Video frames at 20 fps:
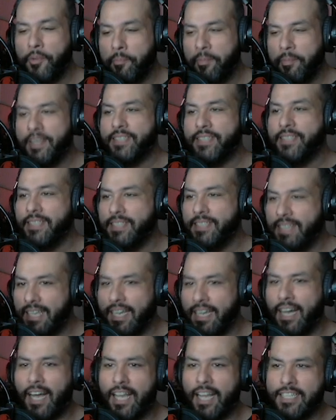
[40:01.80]
misses
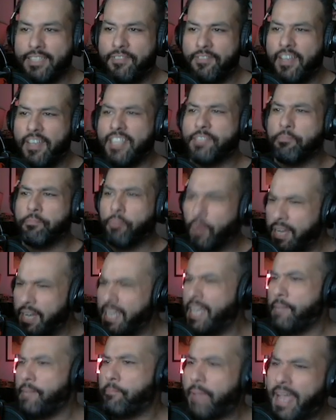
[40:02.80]
the ozzfest
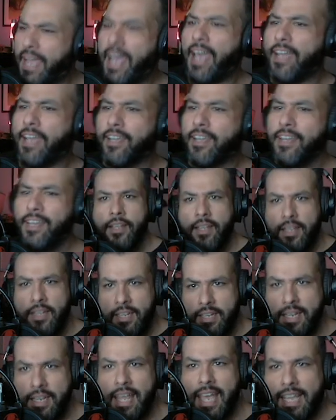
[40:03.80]
bring it back
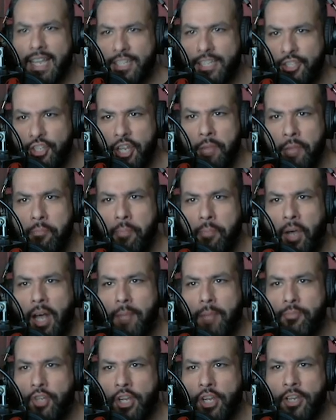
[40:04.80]
next jim
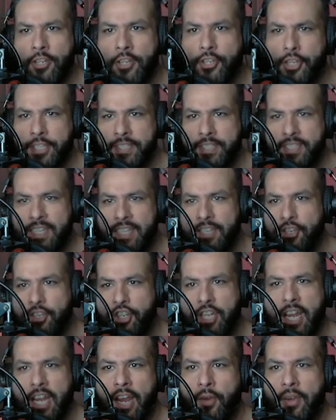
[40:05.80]
bob junction says
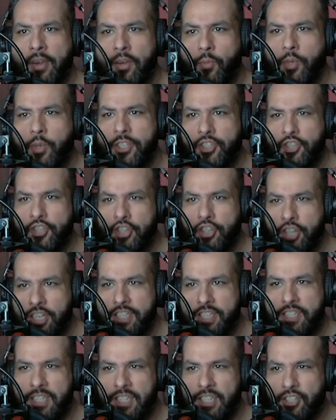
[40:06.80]
sharon was
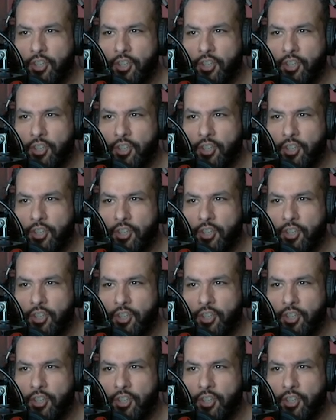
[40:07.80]
just as